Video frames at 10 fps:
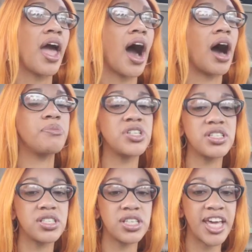I'm
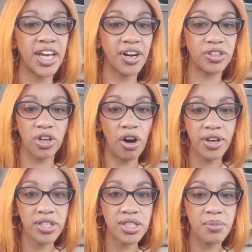just here
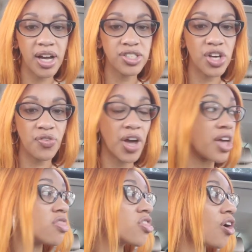talking to myself
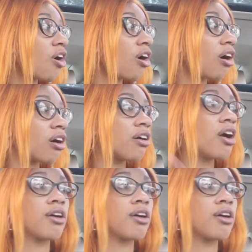in the car